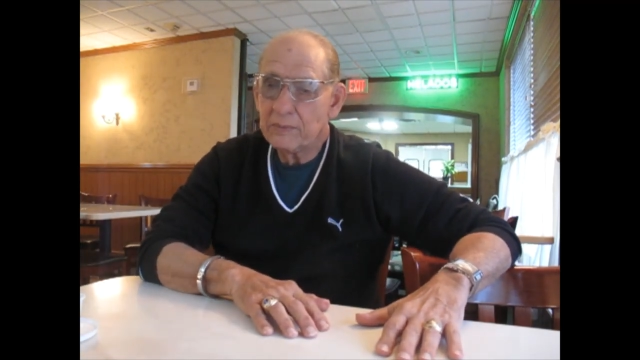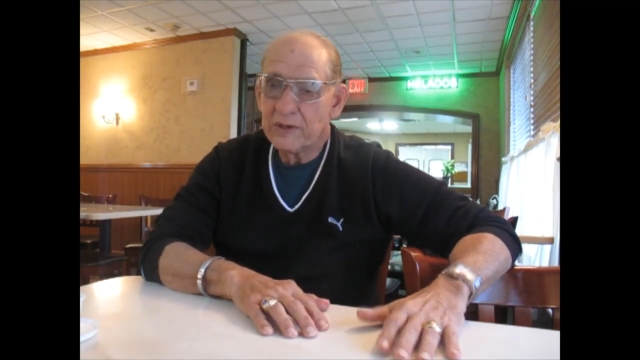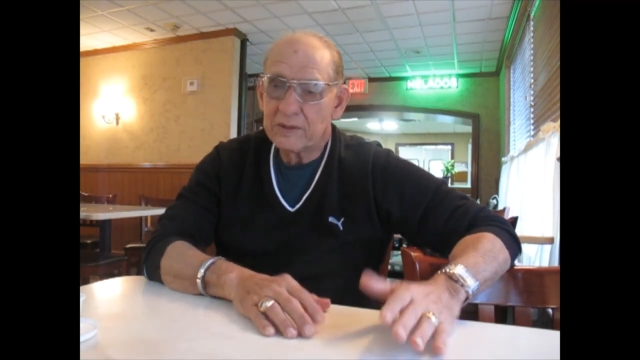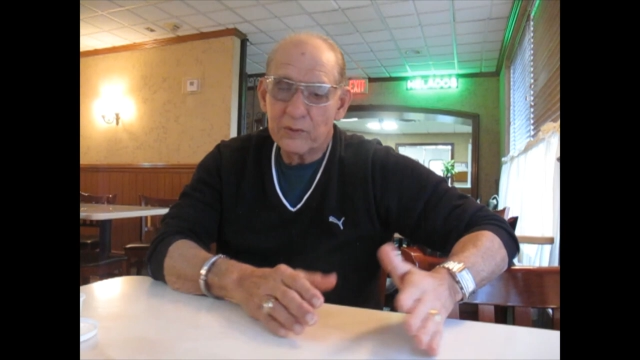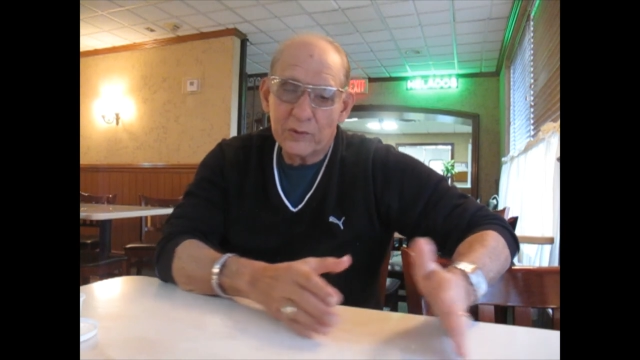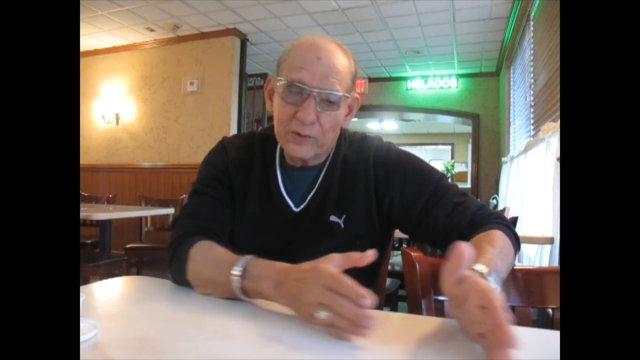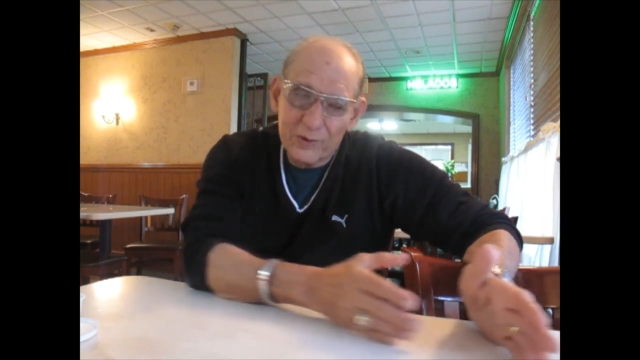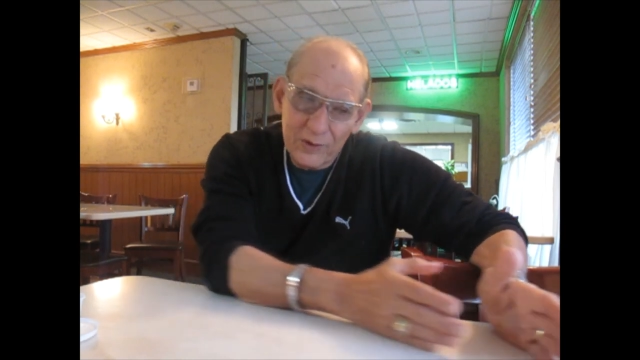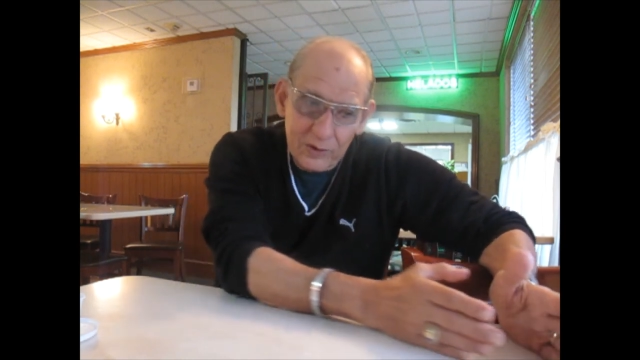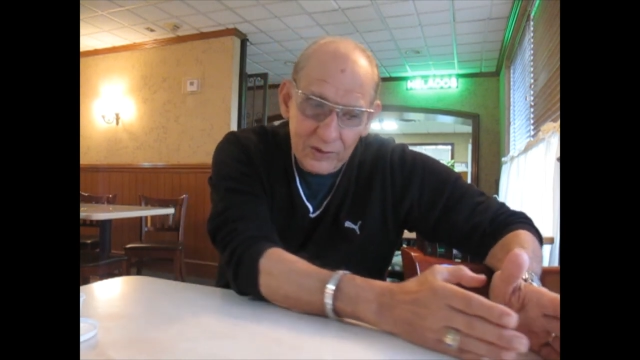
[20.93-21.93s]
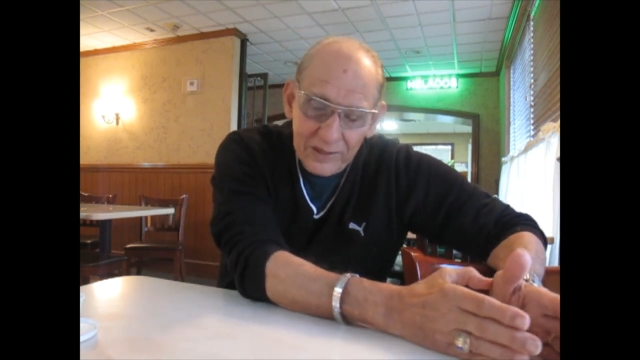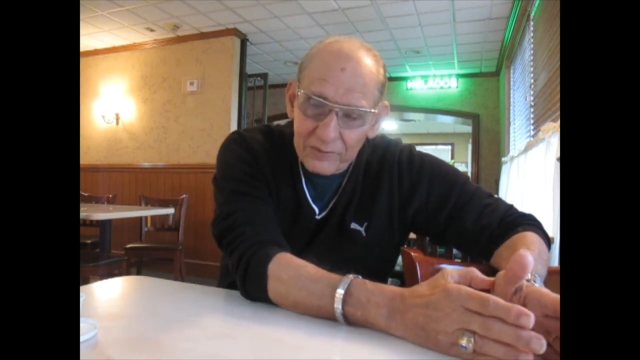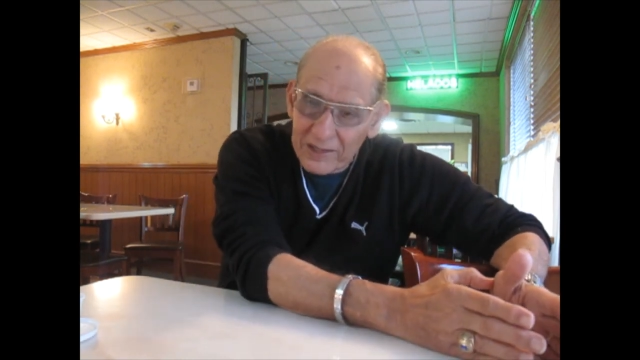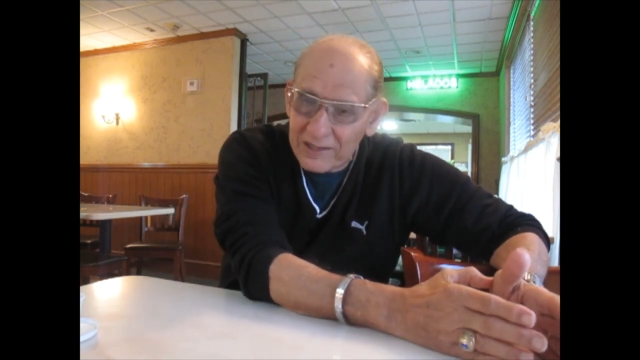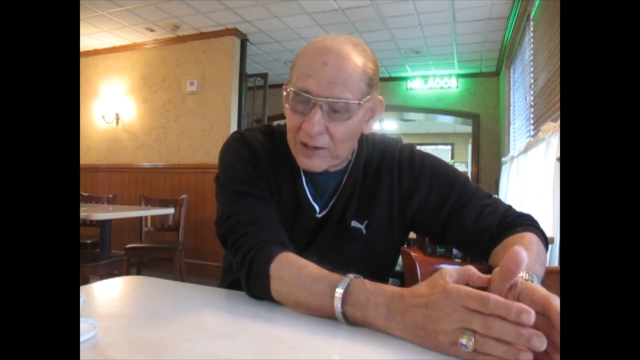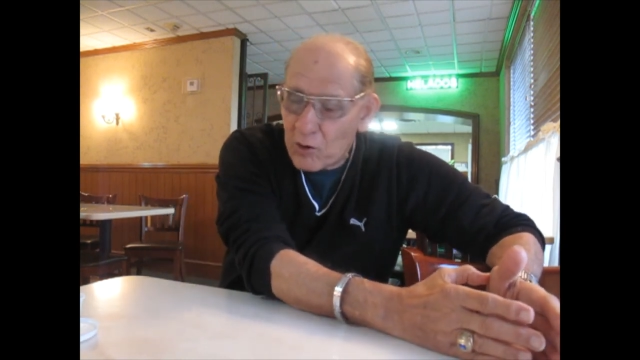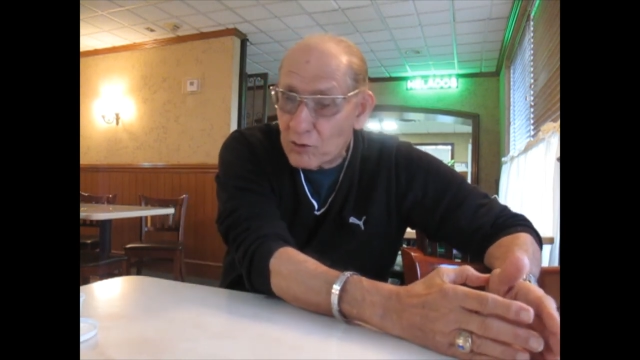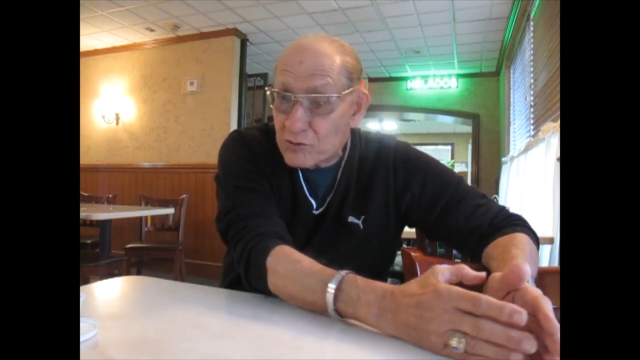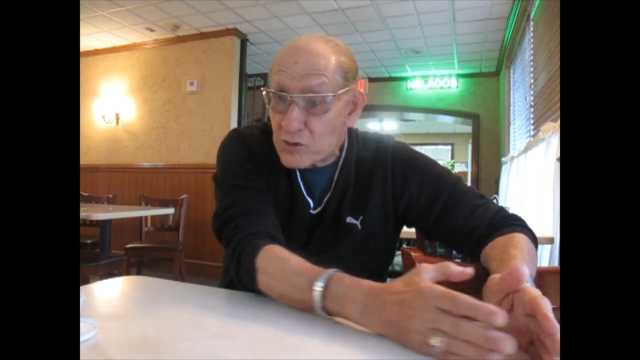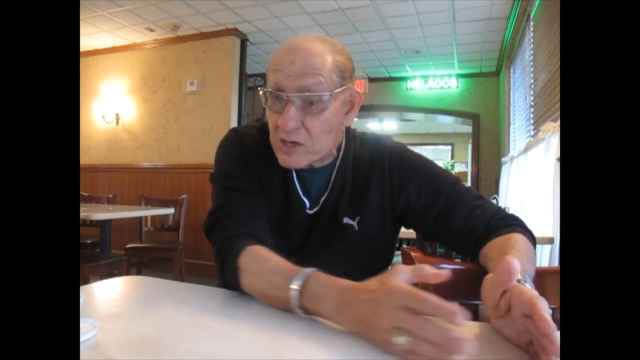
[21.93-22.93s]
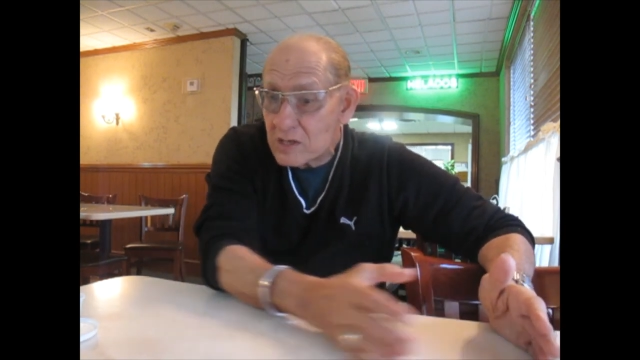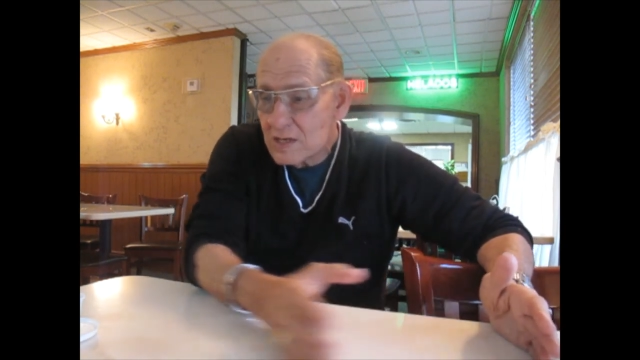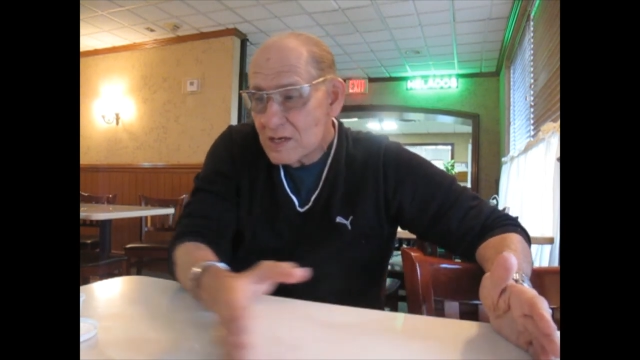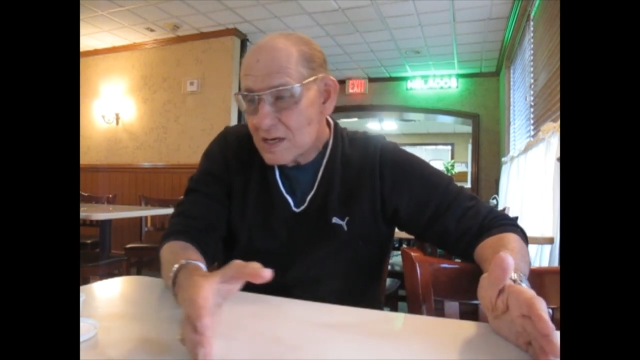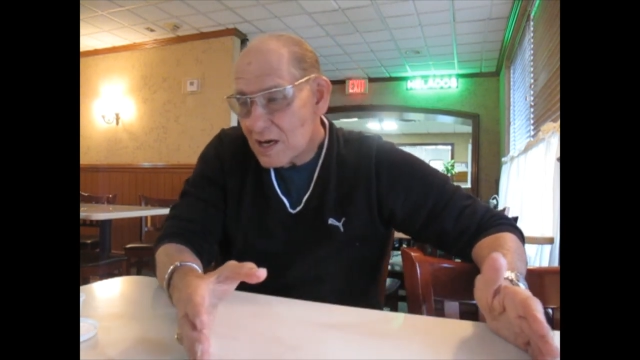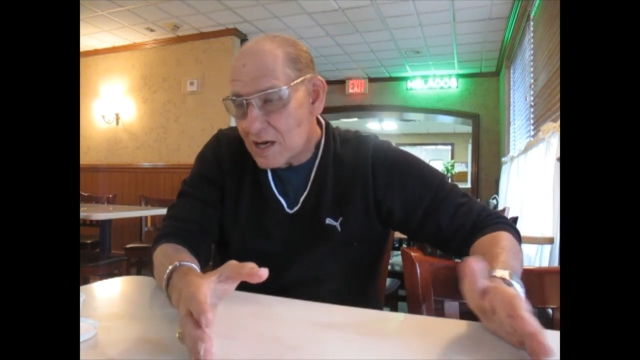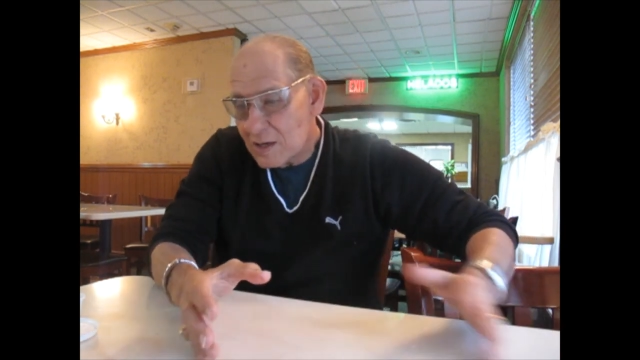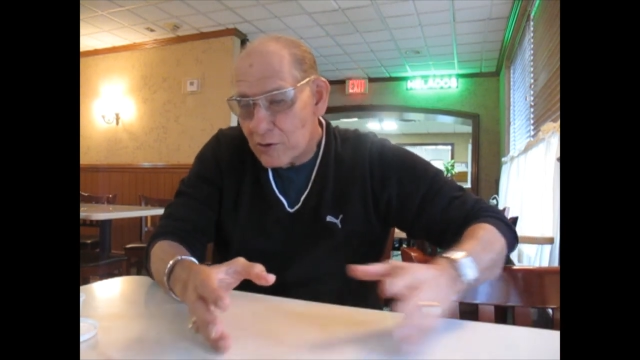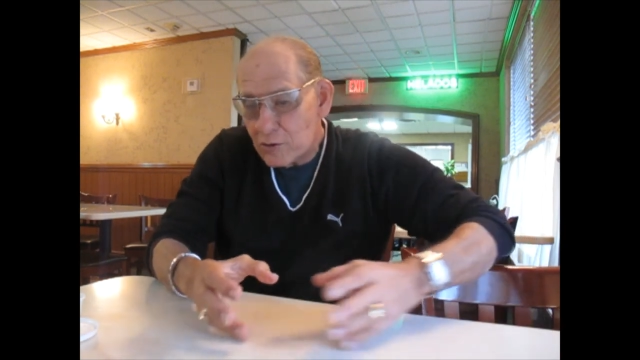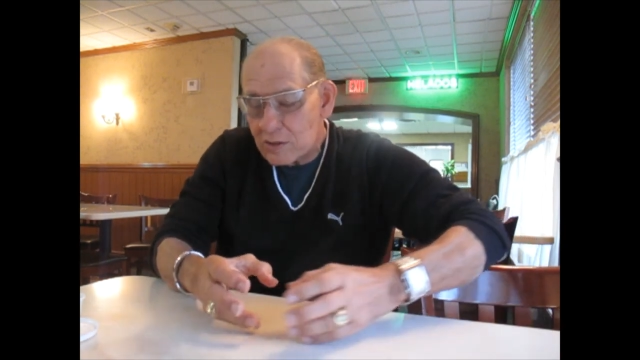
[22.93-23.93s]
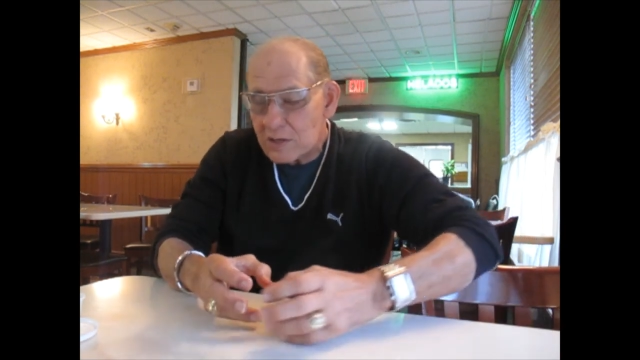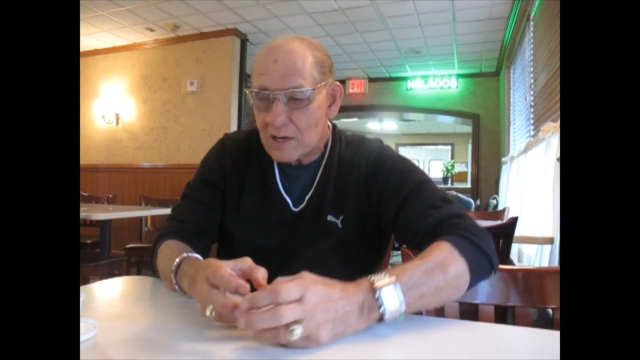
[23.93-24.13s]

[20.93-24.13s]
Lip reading: But do you living in the country and you